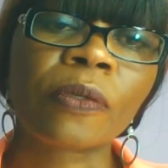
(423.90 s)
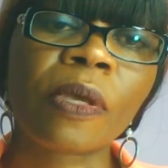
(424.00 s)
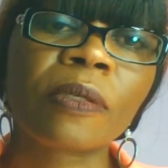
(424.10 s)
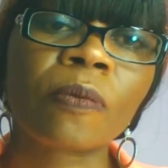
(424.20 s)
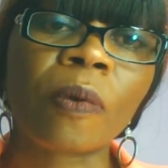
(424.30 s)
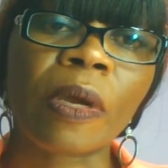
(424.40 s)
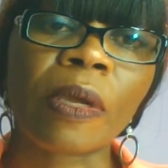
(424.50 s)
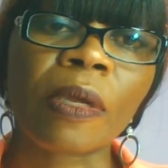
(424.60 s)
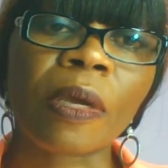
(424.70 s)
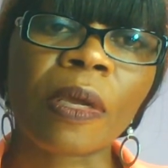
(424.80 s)
that's
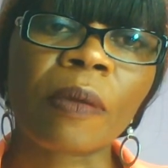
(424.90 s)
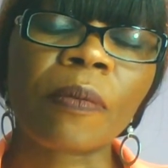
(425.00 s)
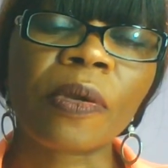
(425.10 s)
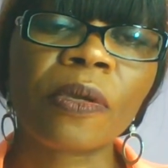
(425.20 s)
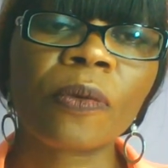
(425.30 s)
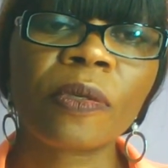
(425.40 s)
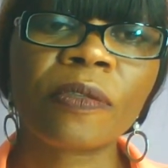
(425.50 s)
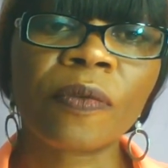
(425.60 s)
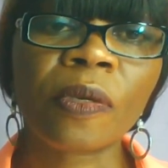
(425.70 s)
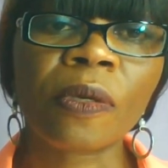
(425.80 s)
why I am bringing you
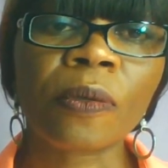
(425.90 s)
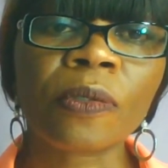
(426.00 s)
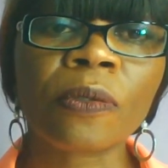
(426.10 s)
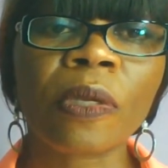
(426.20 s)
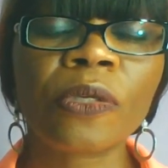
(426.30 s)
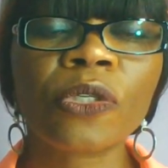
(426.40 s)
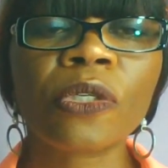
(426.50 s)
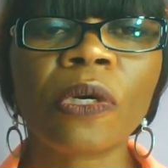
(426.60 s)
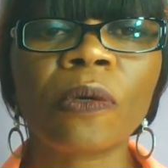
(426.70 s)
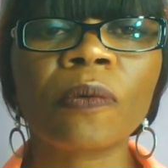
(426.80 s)
this video, to let you
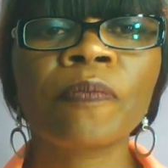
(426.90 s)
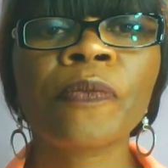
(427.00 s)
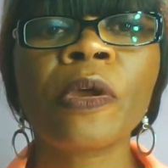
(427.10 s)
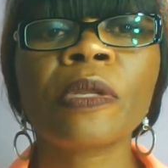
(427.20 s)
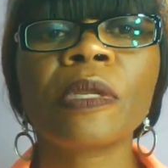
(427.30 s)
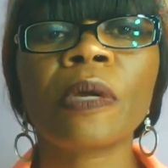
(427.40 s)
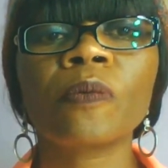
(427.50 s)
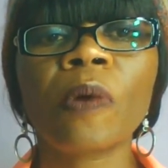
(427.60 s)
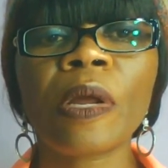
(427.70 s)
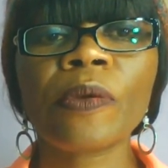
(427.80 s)
know
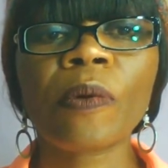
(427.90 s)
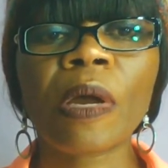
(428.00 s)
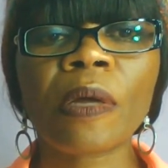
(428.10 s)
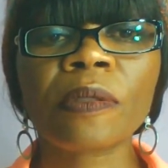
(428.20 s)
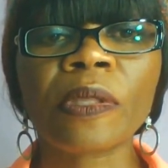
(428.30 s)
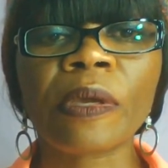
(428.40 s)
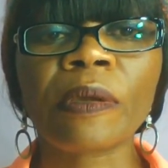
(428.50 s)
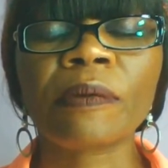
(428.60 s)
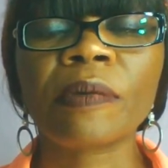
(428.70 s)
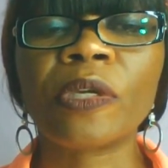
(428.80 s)
that while you're out
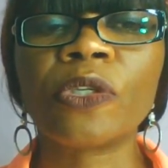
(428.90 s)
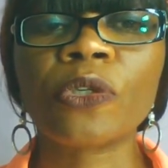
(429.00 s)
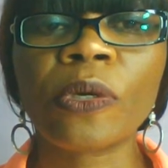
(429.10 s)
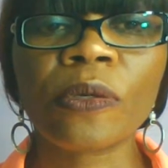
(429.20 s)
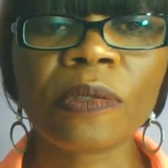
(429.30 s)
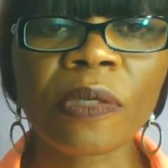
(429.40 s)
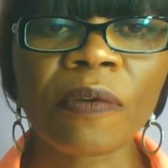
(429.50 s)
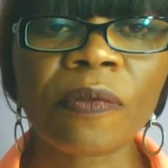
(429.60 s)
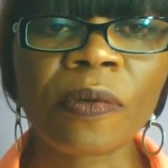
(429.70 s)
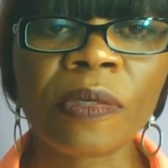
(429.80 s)
there enjoying
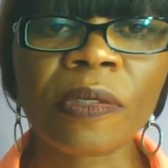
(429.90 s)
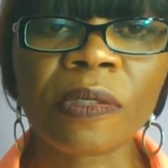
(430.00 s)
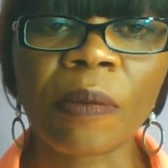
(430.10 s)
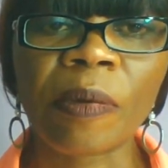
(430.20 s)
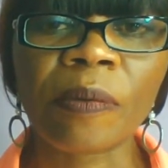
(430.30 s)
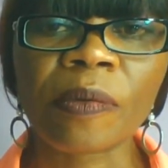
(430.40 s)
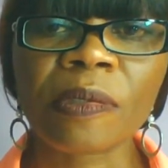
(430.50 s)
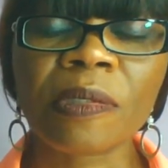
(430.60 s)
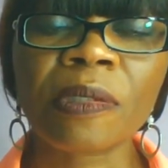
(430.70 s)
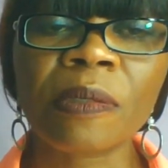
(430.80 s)
yourself during the summer,
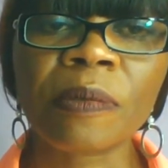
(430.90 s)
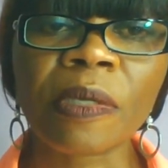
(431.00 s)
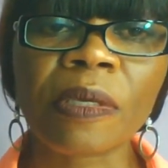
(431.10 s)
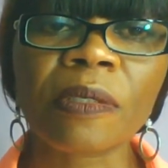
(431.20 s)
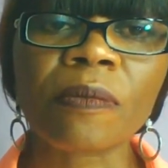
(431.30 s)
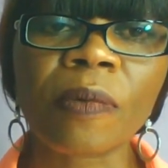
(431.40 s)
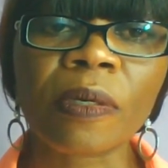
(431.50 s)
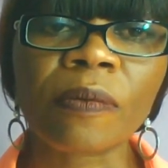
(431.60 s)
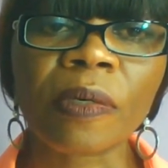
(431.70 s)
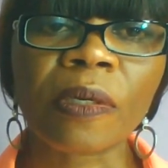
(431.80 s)
because it seems like it's
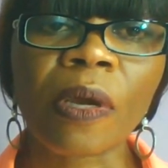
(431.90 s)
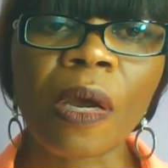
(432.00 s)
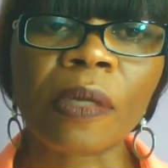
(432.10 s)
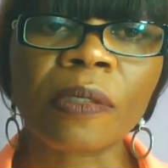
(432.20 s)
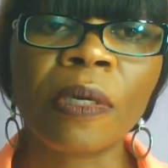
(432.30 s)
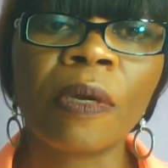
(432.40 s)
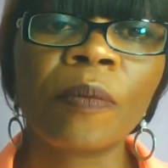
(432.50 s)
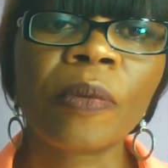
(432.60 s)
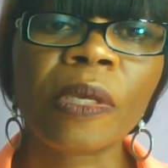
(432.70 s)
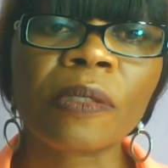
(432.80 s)
really, really hot,
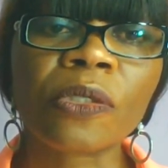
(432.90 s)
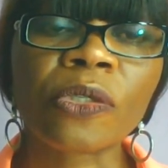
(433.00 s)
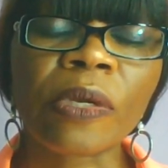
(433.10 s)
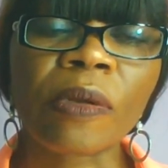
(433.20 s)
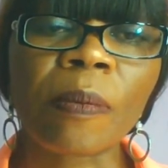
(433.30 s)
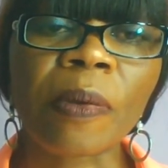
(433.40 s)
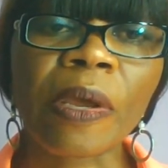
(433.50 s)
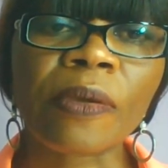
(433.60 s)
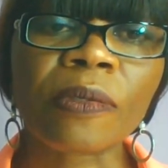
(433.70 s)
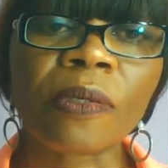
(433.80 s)
please try to
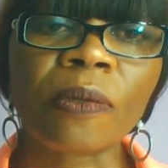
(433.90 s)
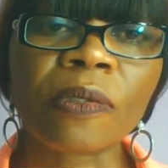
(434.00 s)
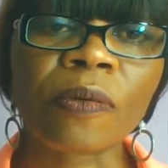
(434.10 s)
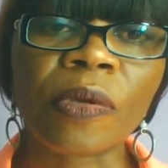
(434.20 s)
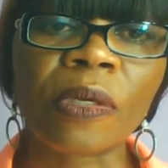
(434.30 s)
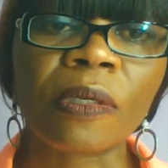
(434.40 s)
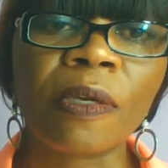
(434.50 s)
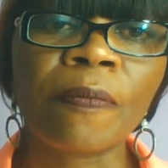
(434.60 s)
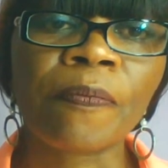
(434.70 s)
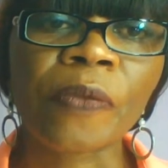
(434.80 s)
apply your sunscreen.
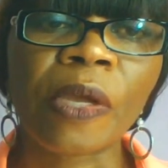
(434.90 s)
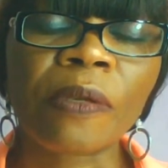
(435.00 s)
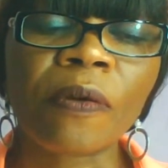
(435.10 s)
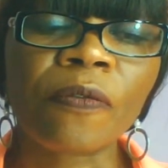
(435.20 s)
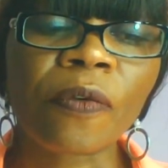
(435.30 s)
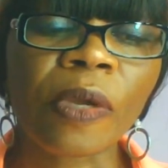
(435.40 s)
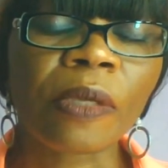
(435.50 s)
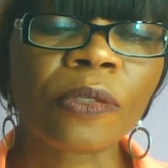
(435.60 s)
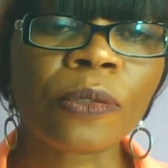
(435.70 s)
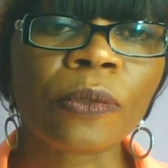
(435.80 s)
And don't
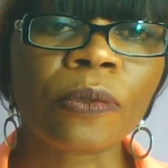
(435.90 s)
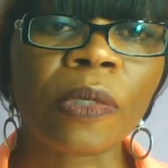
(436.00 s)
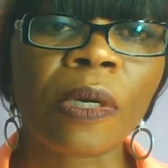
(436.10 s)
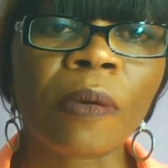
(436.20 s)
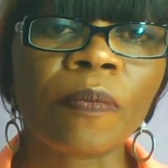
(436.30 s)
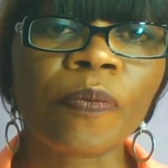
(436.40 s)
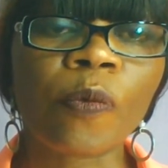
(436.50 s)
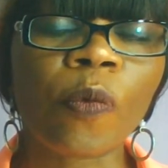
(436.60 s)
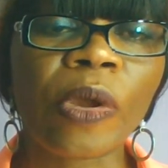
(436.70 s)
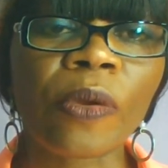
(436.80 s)
forget to
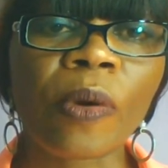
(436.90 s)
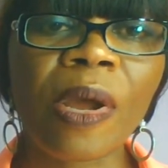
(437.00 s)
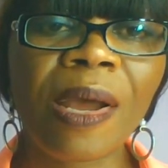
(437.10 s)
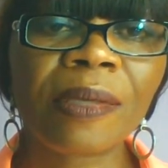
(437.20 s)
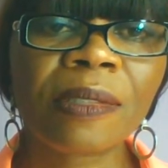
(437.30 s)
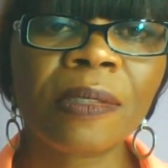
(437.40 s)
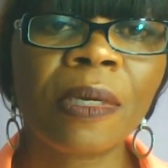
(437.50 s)
wear your hats,